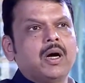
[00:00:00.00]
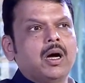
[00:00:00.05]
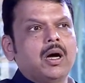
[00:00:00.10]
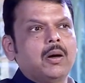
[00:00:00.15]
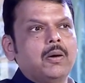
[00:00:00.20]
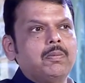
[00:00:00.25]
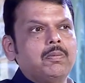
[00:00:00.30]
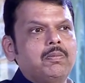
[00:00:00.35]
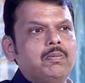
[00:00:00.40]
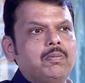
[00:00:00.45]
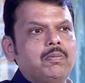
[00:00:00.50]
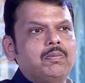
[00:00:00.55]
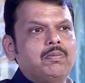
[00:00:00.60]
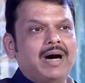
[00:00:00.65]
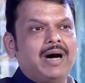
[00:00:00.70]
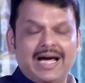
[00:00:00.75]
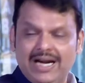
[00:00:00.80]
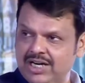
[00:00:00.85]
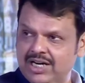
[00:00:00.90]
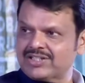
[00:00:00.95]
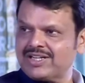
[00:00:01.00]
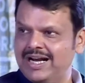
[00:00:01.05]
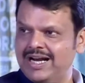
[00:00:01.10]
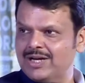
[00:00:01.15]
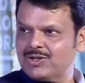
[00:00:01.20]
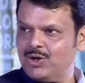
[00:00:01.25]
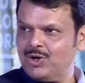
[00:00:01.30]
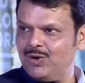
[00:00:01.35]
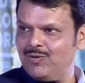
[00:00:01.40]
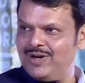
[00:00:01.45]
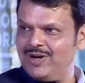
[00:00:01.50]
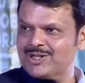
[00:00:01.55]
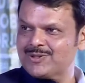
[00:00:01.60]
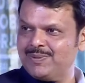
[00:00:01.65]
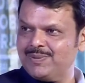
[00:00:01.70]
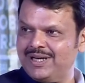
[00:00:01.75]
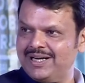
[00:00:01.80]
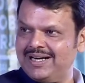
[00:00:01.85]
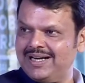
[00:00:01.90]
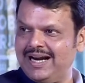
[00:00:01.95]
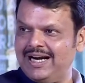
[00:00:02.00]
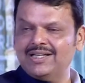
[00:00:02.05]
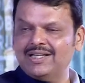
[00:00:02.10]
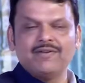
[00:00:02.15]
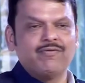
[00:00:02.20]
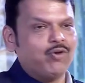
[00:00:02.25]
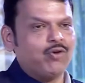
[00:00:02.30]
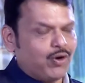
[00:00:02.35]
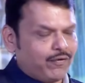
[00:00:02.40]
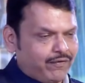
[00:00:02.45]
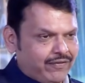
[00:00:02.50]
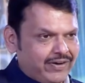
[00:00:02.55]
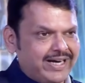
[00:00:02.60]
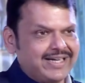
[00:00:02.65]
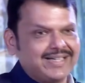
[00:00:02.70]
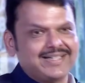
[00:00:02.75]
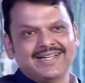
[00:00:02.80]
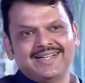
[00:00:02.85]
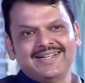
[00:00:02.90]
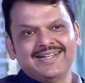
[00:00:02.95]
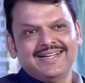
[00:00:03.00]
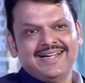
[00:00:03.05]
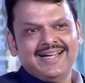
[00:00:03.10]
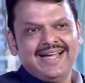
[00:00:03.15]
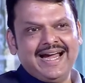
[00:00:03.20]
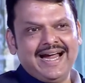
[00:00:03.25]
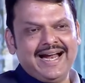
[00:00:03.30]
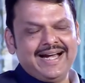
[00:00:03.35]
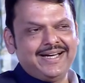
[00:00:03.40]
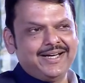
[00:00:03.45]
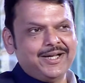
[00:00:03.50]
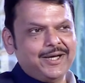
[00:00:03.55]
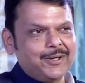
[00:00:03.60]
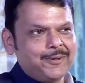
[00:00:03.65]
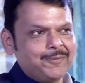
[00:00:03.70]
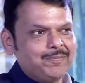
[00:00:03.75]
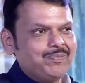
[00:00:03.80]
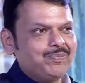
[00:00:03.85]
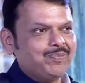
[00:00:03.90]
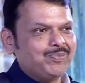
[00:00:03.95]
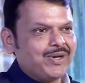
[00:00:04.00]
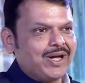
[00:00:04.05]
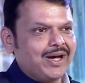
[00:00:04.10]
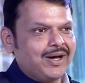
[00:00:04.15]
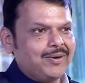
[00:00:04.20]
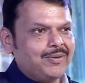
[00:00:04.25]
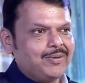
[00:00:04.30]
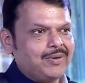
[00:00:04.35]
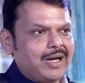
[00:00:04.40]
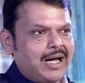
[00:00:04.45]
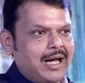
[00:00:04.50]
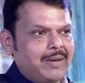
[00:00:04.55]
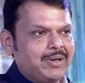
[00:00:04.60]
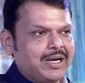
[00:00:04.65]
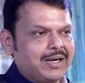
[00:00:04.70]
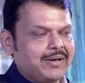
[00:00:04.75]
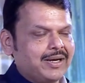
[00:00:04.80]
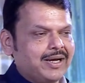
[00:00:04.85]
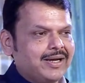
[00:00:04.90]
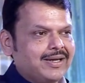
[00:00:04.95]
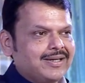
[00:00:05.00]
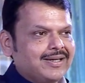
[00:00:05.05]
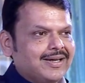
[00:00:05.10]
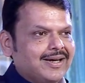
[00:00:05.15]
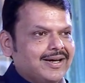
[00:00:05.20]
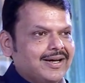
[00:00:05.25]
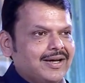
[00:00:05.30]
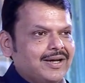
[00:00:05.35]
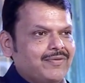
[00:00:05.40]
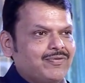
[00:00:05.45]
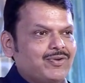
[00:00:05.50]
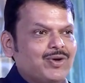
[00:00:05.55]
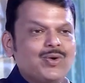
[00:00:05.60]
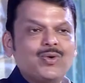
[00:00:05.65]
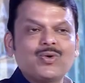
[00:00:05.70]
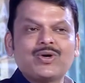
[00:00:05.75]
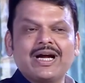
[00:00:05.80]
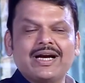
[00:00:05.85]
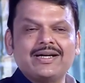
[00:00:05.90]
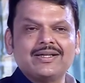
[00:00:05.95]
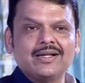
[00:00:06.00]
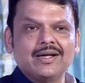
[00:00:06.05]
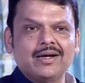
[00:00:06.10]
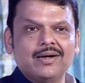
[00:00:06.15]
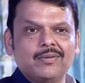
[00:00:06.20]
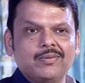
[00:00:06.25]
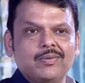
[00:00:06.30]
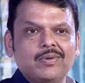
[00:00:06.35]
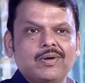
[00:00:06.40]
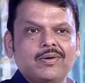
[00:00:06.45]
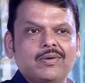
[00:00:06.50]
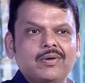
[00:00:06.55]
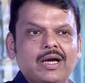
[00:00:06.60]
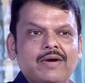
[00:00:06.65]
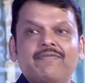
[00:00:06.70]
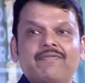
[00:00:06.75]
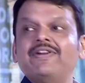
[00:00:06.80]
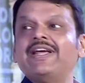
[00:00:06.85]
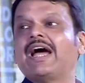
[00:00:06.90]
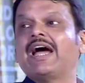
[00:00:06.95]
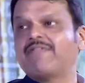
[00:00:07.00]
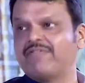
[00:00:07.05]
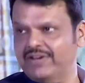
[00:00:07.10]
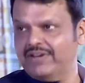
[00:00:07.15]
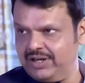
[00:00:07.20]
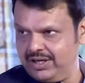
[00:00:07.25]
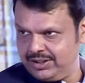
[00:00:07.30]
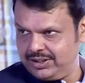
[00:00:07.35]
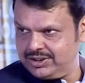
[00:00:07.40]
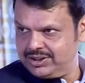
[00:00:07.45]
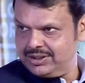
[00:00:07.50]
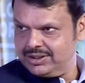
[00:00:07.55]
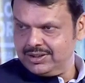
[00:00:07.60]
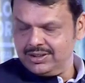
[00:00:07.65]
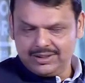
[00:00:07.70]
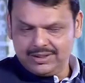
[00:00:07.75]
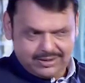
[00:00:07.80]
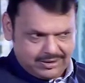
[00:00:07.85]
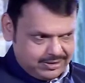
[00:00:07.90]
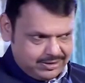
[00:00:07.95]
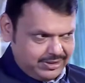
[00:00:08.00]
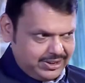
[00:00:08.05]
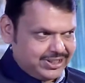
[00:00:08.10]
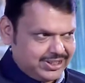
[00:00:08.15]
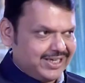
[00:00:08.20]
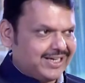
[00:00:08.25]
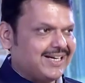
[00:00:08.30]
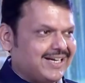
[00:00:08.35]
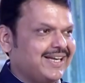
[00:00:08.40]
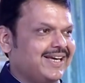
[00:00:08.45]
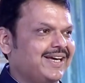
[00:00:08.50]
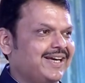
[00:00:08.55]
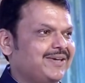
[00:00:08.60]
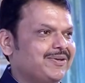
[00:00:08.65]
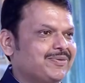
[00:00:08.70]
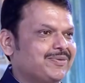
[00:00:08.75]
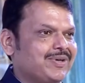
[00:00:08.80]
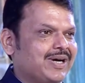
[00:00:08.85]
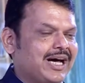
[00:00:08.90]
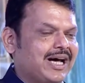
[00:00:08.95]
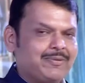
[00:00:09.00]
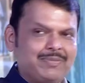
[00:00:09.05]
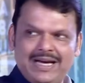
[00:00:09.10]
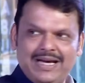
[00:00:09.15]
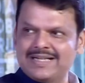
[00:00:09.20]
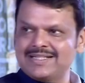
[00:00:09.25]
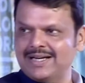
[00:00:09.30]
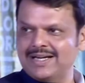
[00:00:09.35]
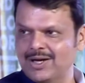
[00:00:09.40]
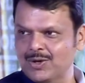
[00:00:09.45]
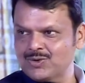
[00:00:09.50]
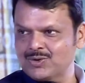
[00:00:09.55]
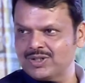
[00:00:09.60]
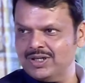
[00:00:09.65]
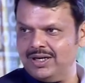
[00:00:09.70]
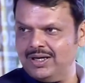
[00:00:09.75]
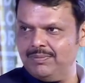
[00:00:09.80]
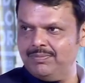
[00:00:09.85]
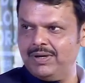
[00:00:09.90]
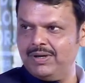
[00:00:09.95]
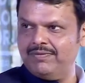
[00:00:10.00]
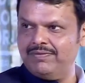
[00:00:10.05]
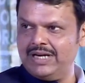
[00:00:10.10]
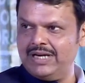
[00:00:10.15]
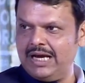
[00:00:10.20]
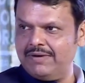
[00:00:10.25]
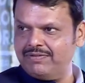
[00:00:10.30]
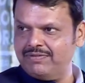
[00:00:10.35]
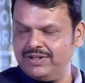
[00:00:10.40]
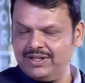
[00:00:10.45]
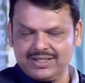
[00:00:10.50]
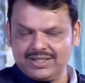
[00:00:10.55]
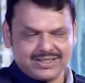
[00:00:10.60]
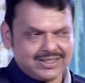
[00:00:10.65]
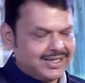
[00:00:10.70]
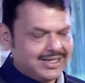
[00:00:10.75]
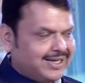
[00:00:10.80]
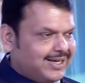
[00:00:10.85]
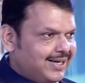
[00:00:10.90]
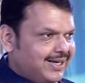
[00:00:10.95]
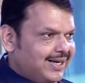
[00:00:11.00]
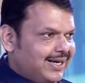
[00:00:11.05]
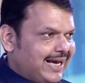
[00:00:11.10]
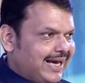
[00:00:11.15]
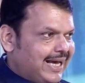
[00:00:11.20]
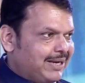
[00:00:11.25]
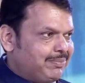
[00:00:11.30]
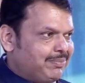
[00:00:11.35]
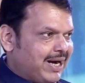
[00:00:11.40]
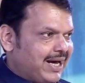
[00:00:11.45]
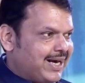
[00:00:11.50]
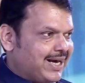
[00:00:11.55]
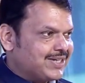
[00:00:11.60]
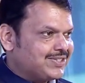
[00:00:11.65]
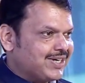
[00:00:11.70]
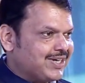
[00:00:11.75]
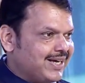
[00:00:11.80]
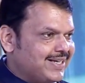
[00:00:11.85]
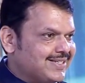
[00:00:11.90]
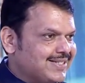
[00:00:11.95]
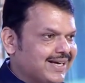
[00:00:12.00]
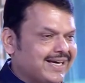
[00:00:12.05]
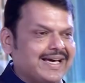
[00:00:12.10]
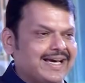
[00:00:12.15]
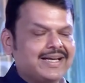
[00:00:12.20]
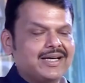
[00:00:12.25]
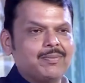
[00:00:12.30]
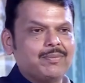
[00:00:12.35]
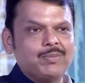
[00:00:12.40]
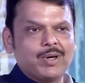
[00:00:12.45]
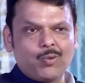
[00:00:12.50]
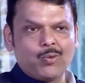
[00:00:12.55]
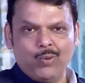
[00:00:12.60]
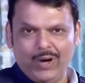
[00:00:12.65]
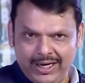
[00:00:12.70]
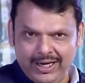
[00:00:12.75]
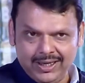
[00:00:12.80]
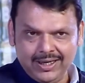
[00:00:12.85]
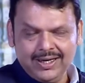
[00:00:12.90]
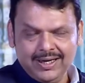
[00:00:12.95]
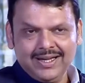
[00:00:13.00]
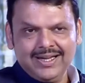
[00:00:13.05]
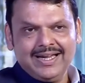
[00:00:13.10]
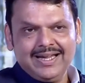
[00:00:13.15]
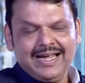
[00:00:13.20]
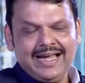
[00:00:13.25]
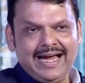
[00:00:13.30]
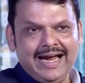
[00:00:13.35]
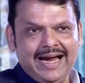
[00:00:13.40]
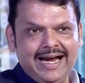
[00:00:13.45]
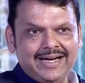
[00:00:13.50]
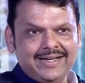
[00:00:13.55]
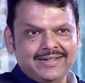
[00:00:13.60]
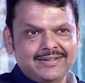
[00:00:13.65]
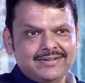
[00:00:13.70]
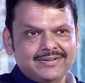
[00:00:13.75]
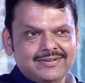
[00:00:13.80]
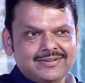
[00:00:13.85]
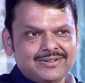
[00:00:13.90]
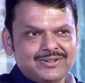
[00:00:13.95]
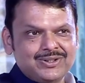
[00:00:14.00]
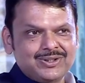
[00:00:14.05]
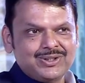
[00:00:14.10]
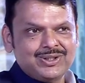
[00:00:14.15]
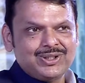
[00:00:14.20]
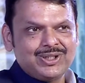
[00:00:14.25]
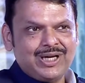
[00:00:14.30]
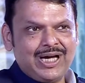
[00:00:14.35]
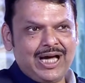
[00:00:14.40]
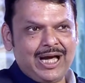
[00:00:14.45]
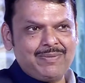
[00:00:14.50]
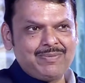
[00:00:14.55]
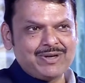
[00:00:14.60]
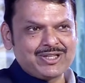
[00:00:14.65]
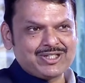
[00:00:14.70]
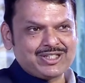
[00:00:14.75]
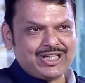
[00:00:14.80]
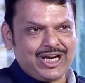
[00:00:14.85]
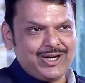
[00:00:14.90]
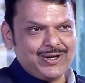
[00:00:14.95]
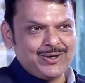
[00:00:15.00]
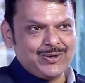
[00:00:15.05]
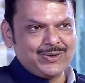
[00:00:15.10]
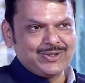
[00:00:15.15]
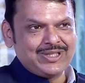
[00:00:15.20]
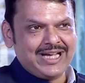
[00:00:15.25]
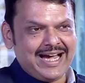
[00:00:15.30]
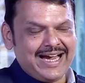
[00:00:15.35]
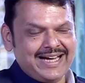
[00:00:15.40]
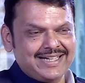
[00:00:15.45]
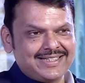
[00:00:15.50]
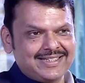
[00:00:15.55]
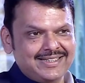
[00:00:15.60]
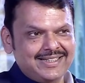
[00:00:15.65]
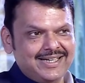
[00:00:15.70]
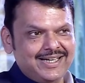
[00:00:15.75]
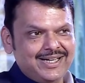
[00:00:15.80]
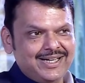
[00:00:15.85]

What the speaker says: Maharashtra has always been at the forefront. And I mean, if you look at the FDI figures, recently RBI has announced the FDI figures, and Maharashtra is again number one. And I must tell you that